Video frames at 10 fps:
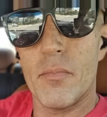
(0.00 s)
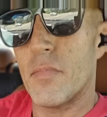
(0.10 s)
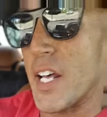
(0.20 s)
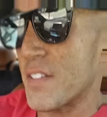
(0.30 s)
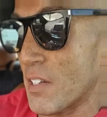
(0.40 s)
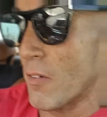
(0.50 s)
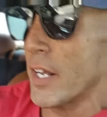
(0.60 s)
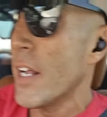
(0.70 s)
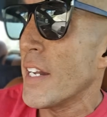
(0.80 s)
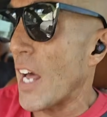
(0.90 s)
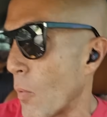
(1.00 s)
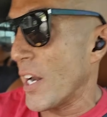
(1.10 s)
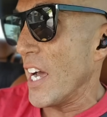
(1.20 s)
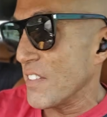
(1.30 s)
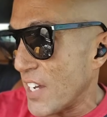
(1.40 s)
That is it, right? Now,
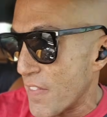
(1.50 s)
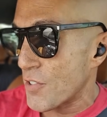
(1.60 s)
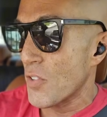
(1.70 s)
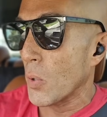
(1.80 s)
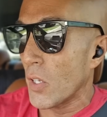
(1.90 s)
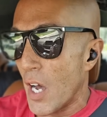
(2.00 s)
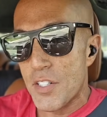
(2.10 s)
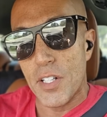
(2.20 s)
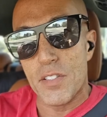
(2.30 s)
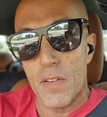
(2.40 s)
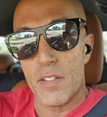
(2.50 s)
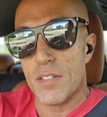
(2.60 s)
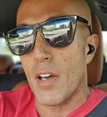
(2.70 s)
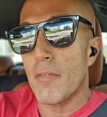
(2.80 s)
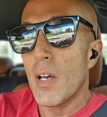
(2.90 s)
when I say there's no logic to this
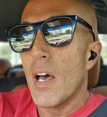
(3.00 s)
stuff,